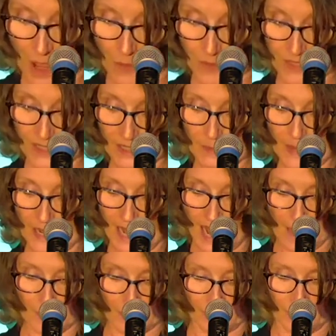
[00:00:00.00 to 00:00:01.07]
Well, this made
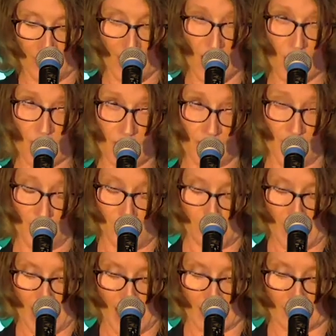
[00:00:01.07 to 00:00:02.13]
Haman very, very
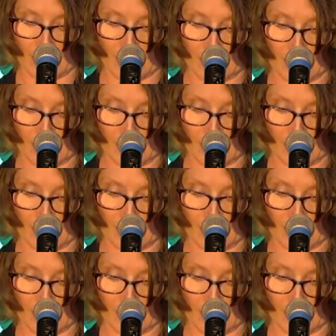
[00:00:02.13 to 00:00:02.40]
mad.